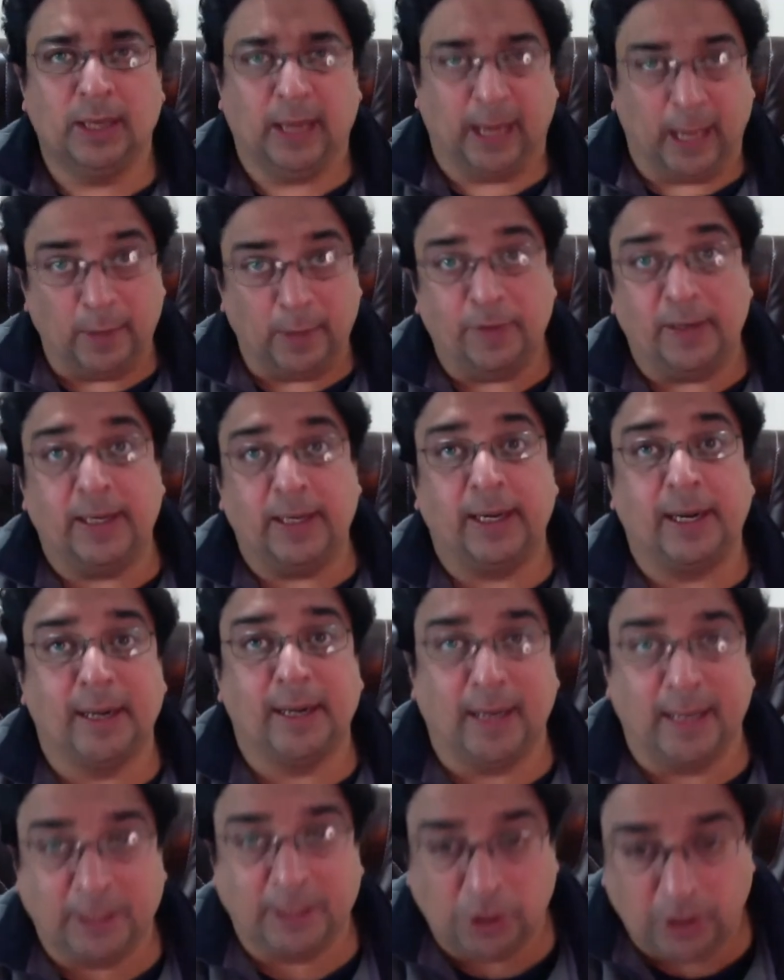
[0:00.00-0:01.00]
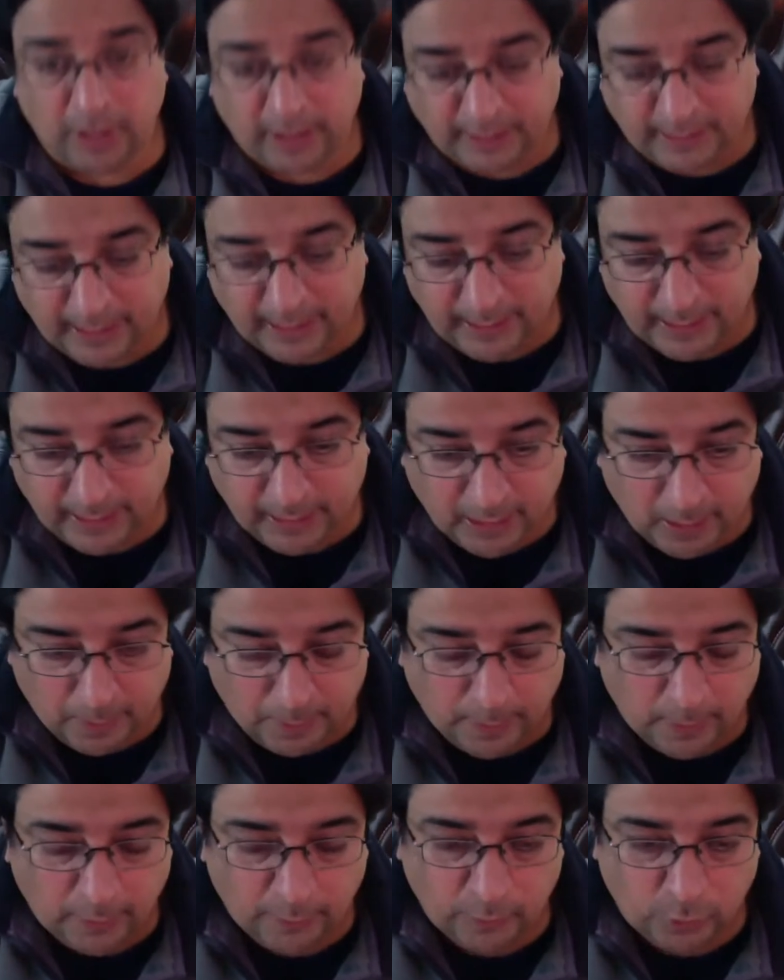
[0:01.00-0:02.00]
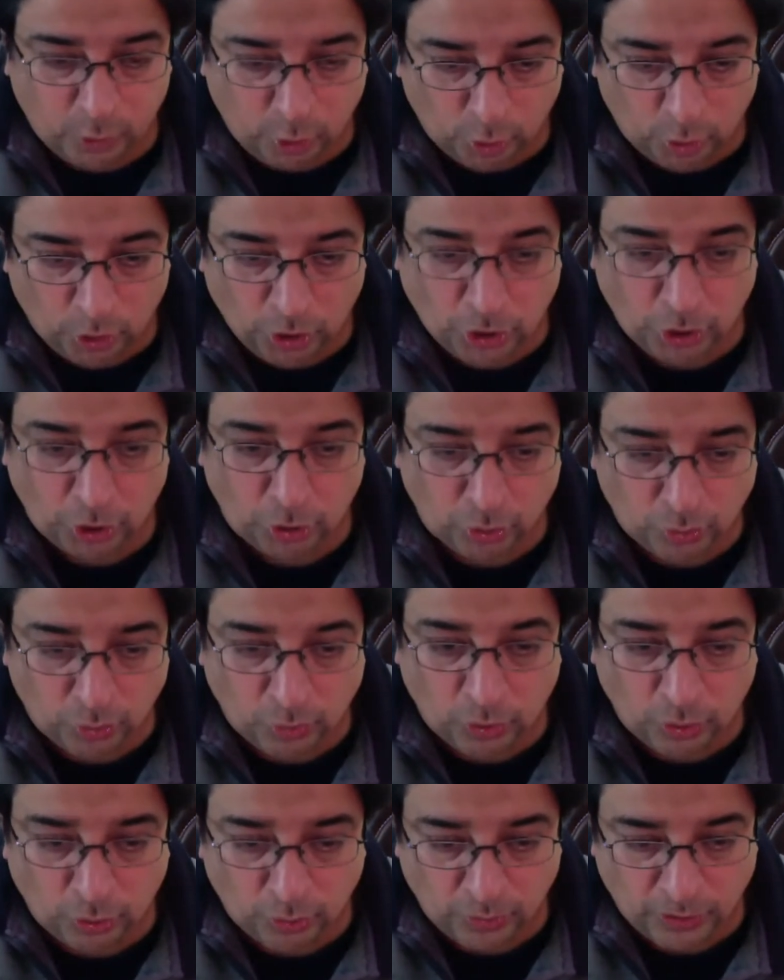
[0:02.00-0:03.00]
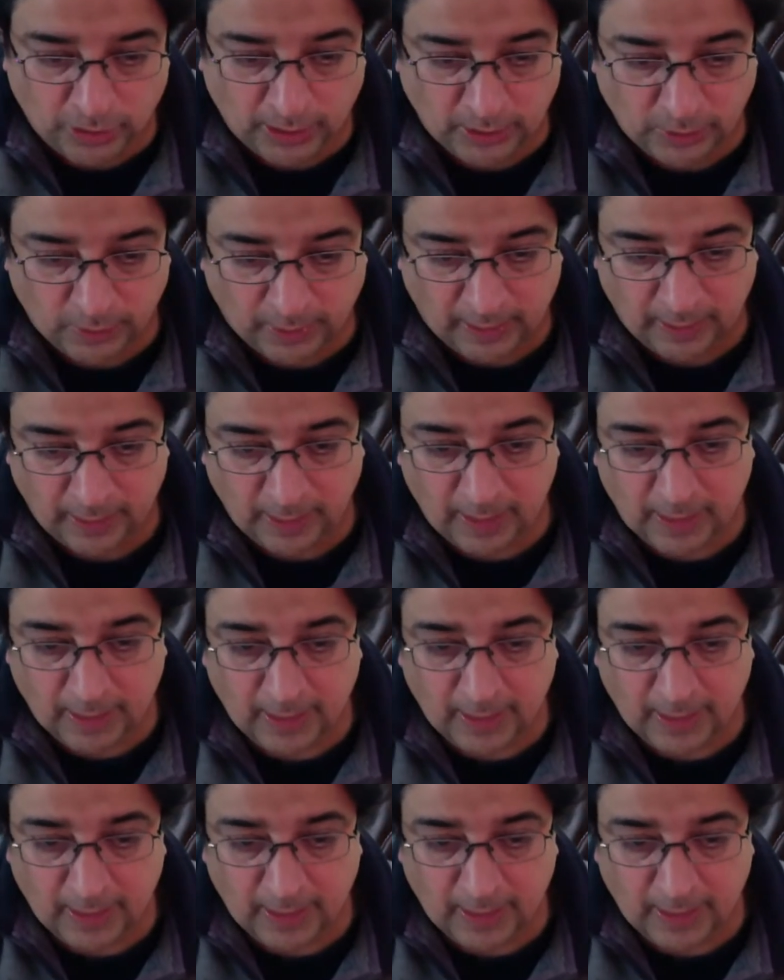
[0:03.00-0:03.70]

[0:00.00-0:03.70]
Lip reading: Actually attended a couple of closed Zoom rooms as well,